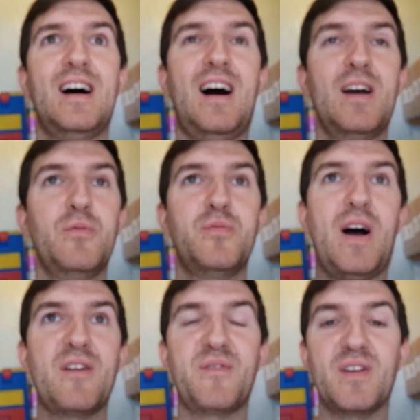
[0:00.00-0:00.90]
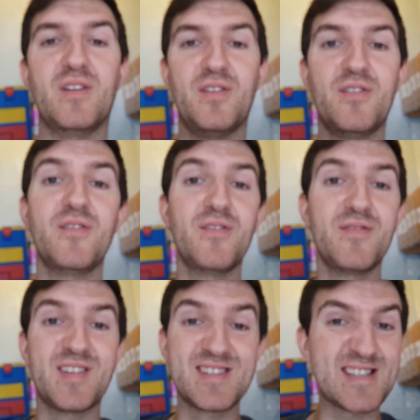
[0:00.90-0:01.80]
I, I feel
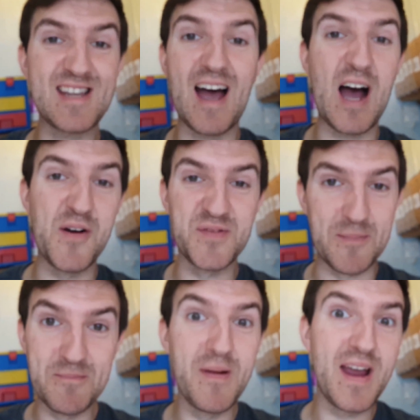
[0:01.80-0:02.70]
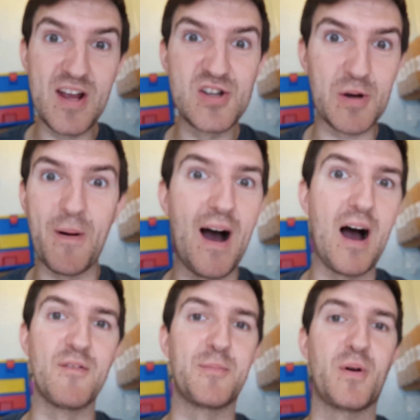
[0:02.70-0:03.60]
the start of the major
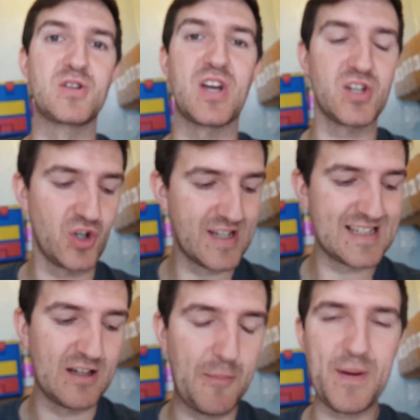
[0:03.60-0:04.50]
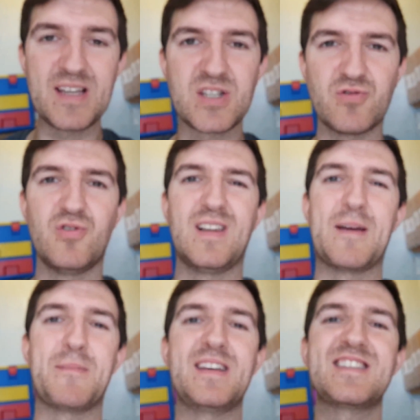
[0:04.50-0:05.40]
part of the project. All these little bits are all
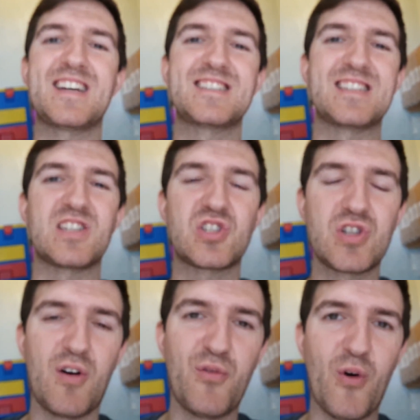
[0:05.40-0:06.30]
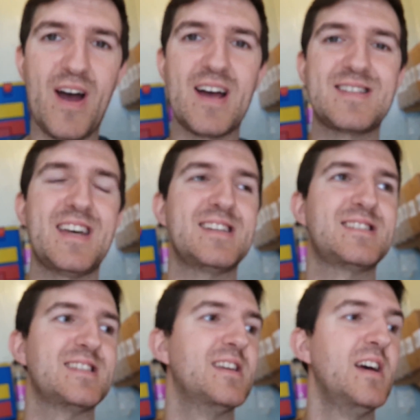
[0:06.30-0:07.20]
like me testing the software,
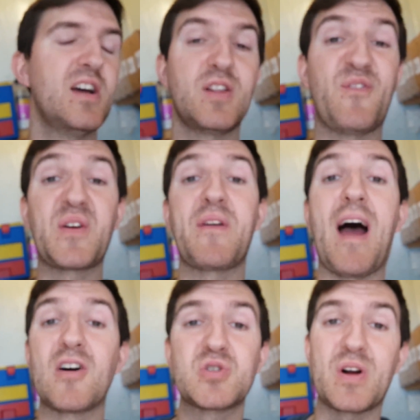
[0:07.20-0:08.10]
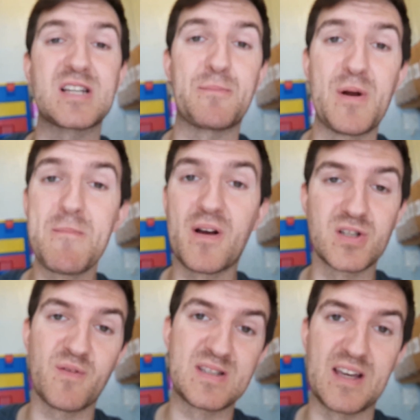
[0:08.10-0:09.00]
testing, figuring out how to actually print
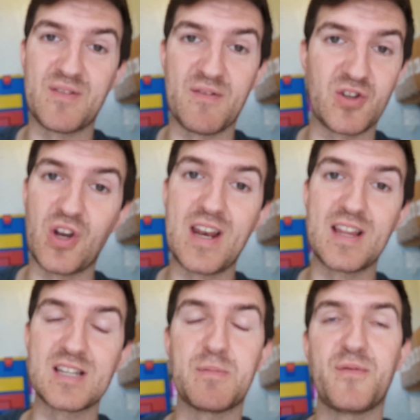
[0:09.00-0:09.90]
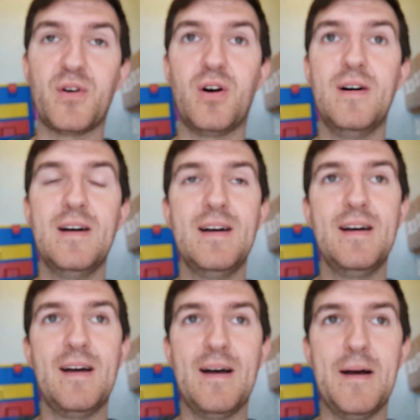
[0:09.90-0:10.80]
because obviously I've never done any of this before.
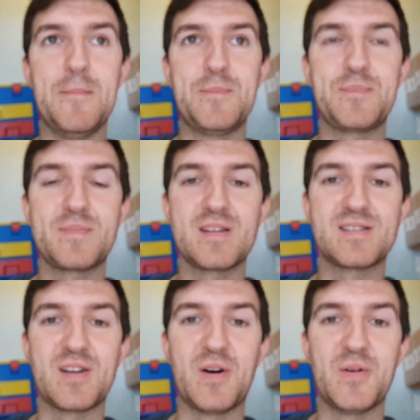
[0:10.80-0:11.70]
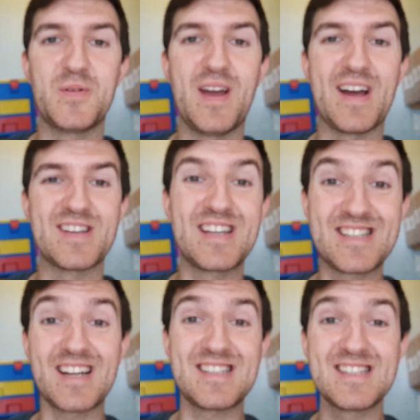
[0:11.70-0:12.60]
Um, so yeah,
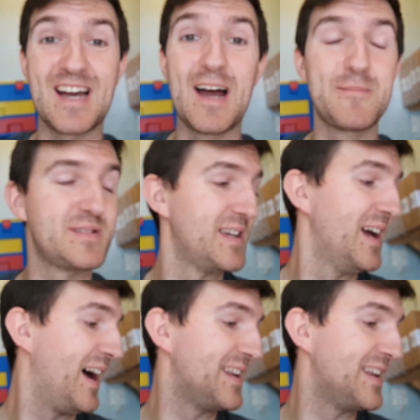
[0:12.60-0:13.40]
exciting times.